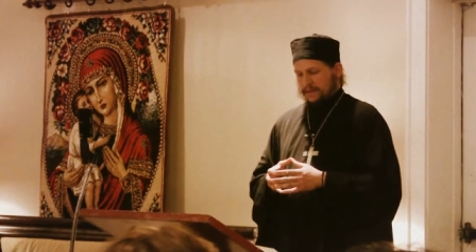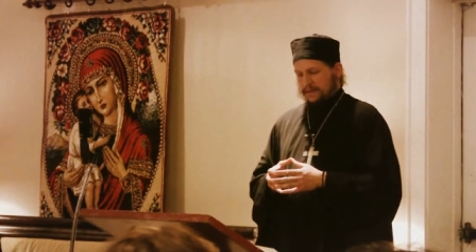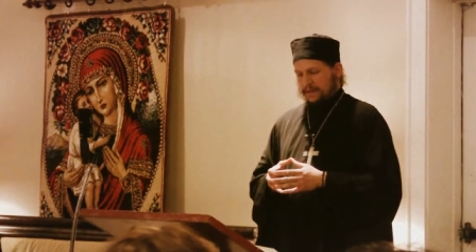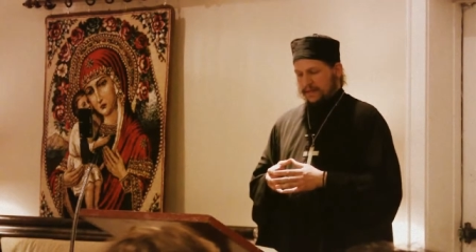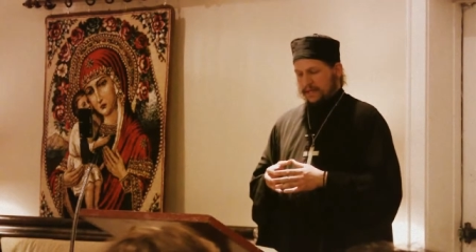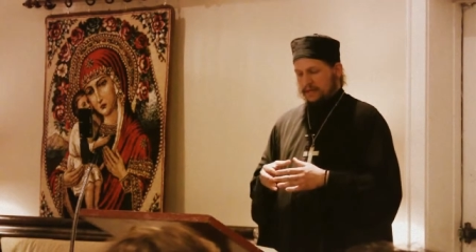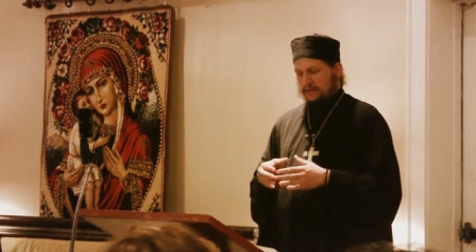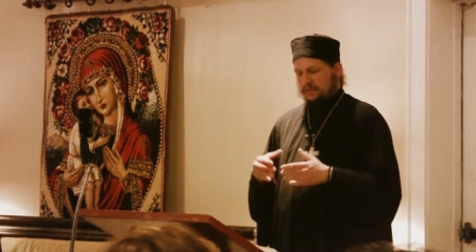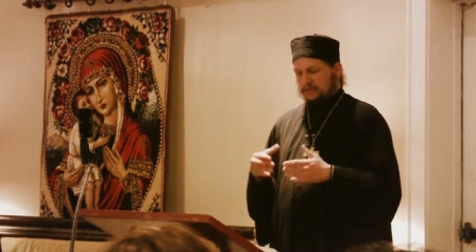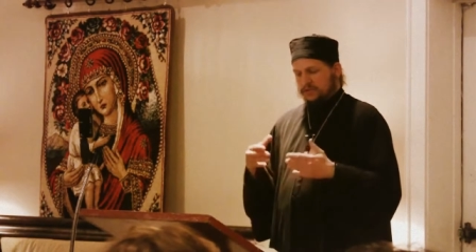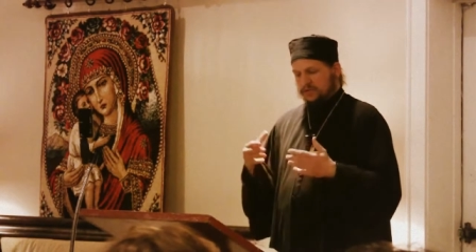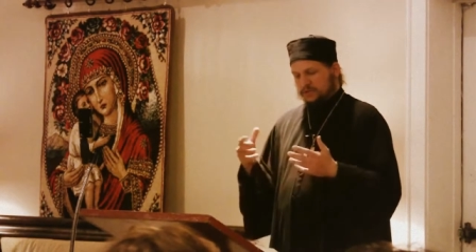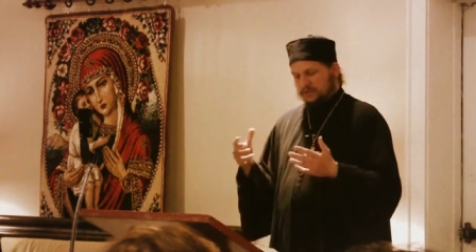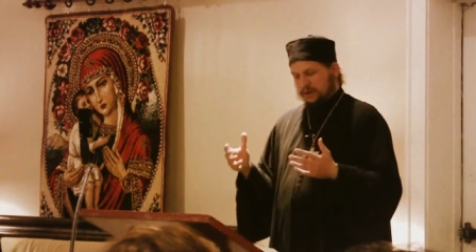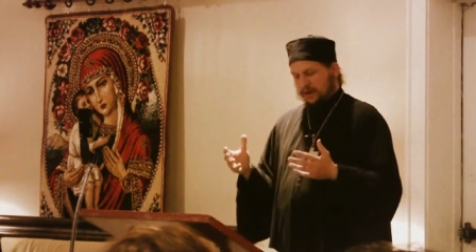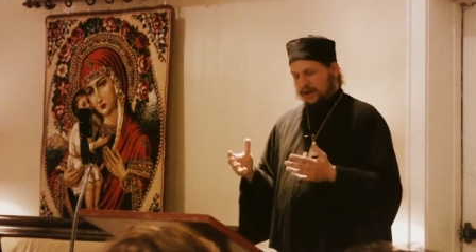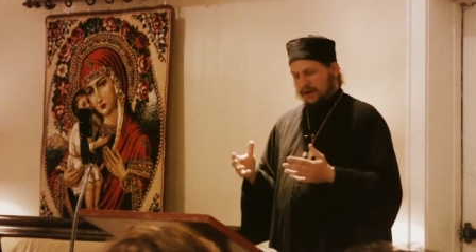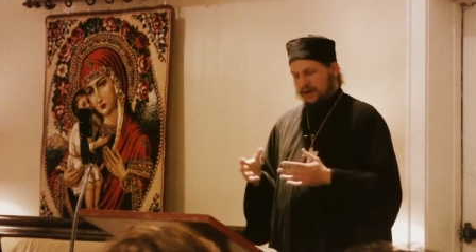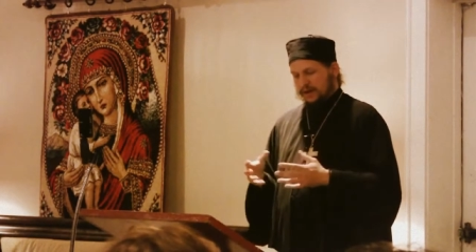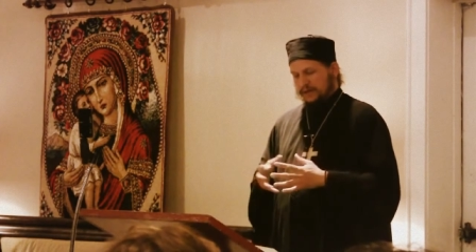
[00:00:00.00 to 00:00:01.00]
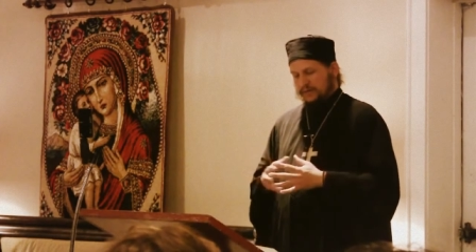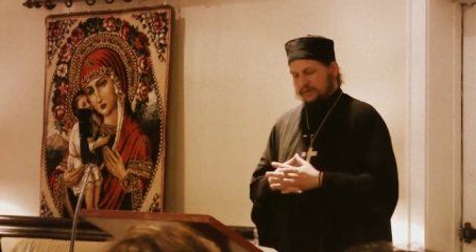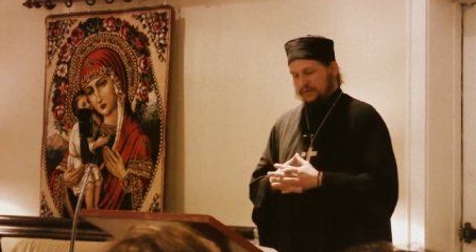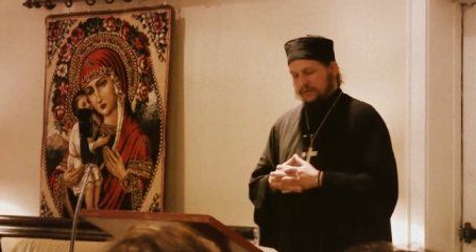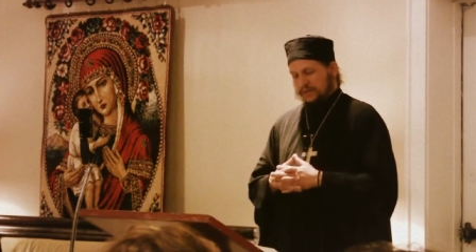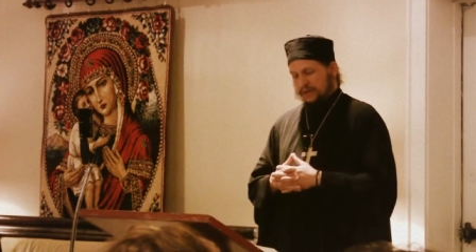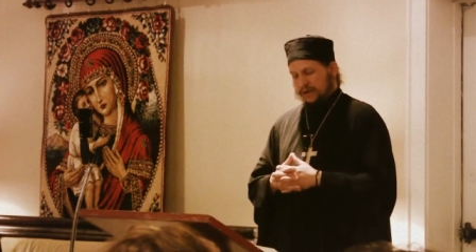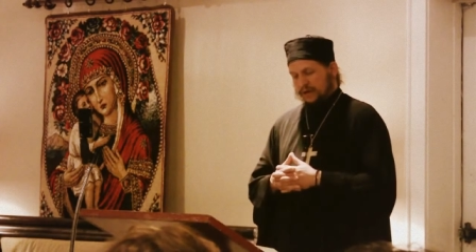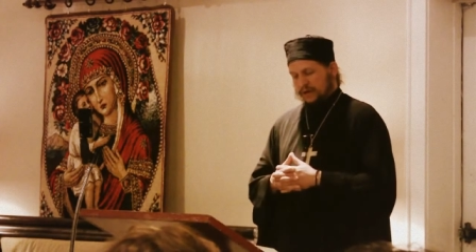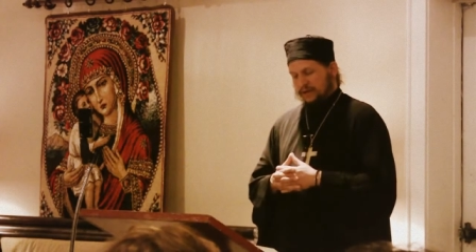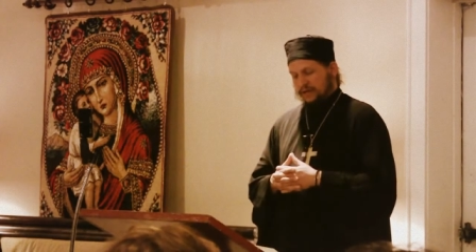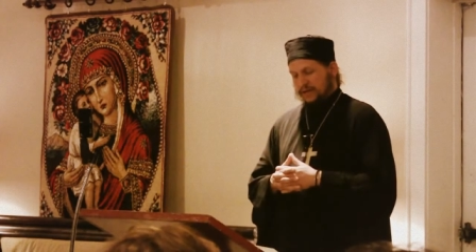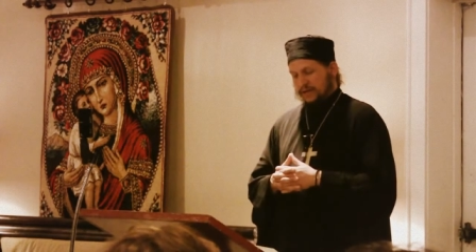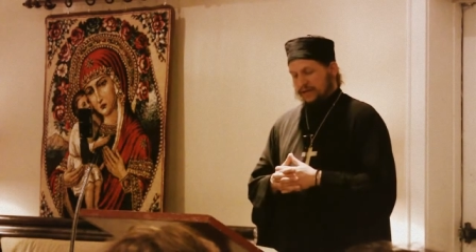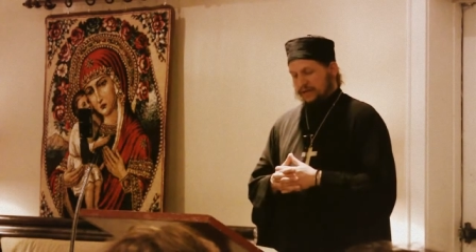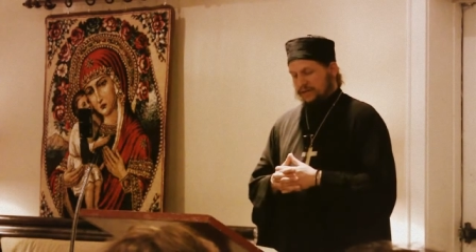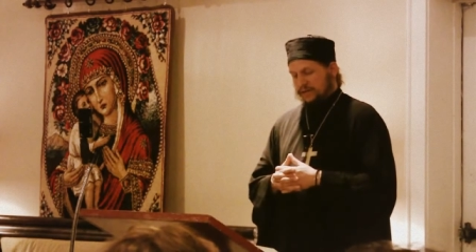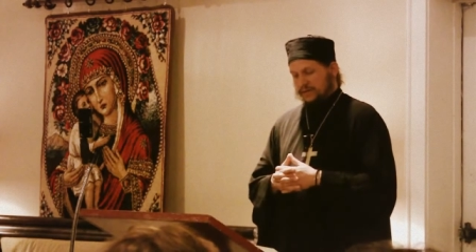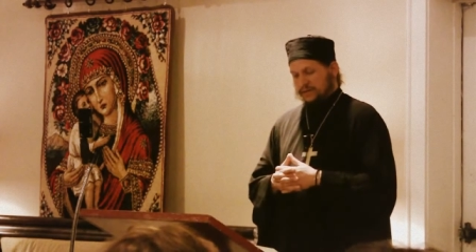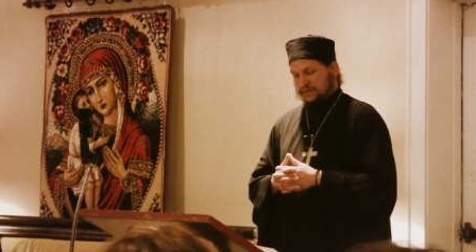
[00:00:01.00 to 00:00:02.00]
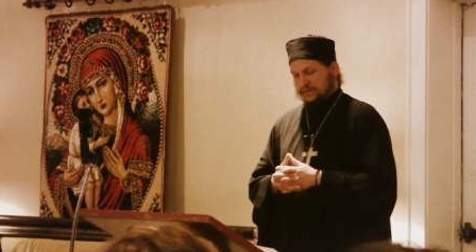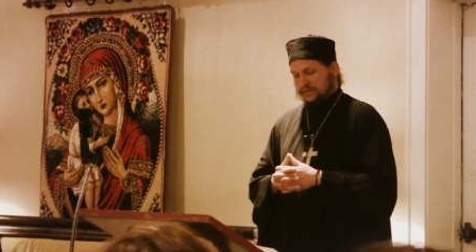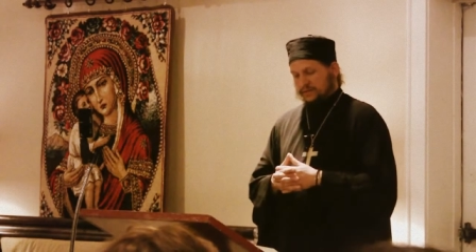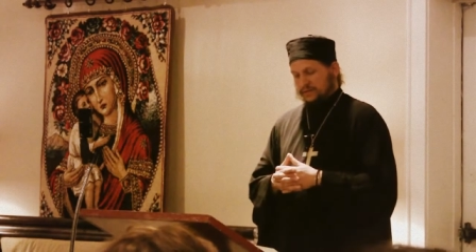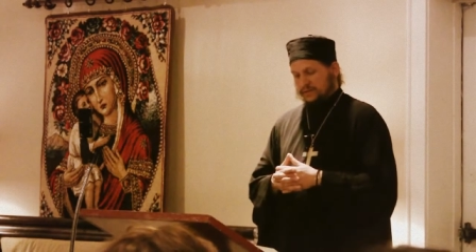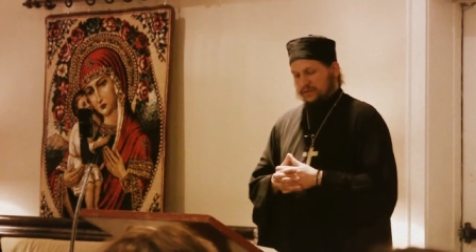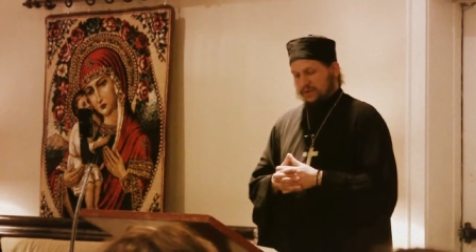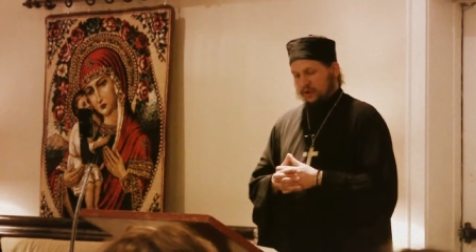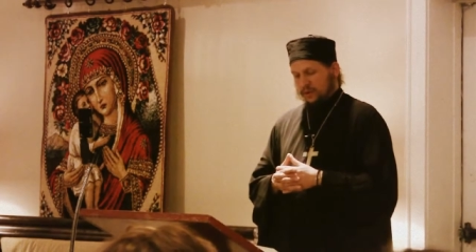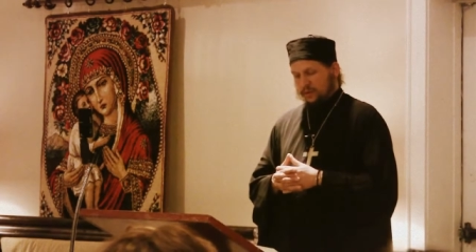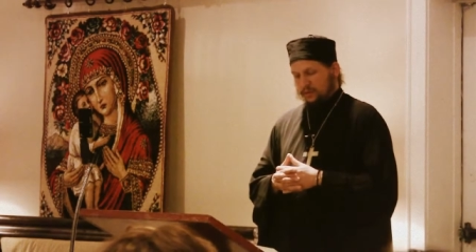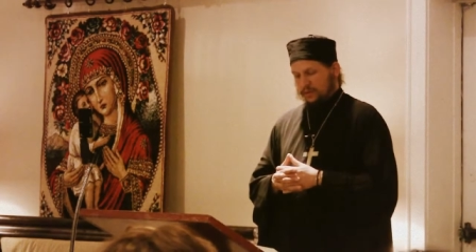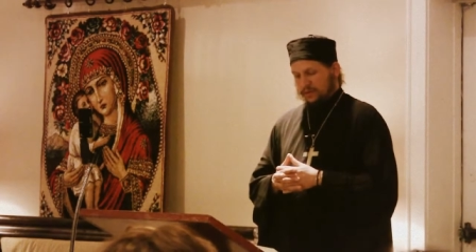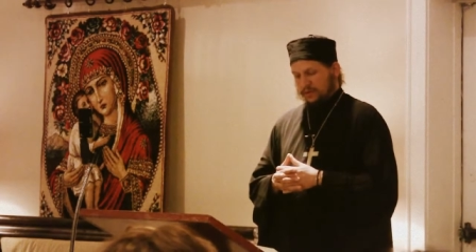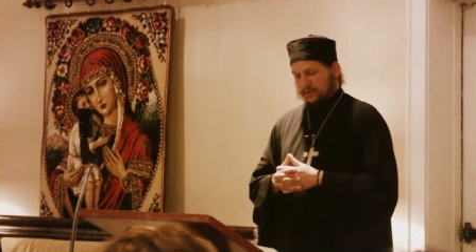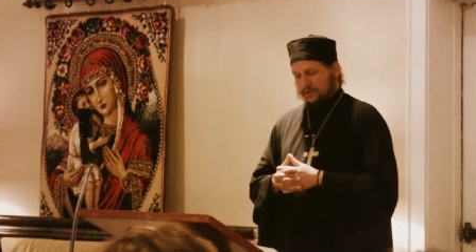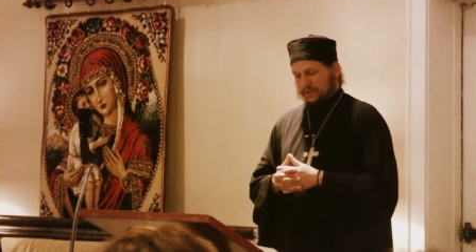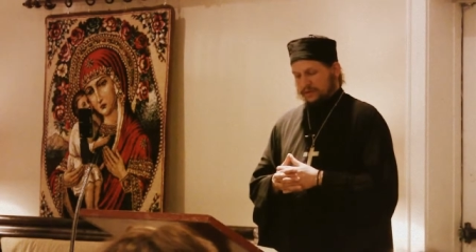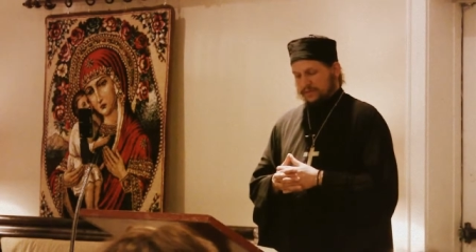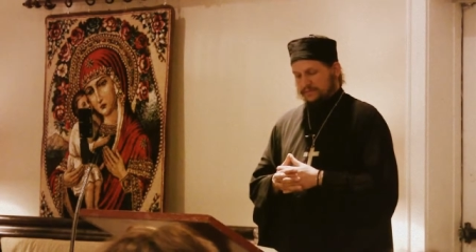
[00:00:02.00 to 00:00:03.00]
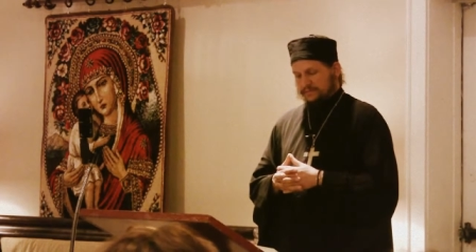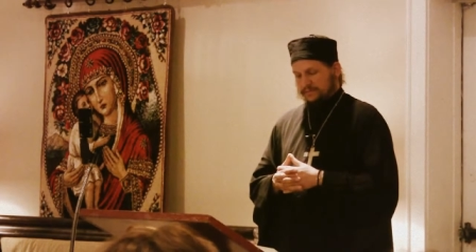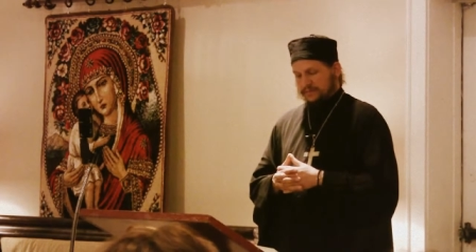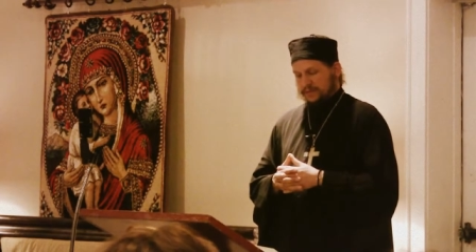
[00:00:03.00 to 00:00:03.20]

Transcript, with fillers: and he would respond without having to open it.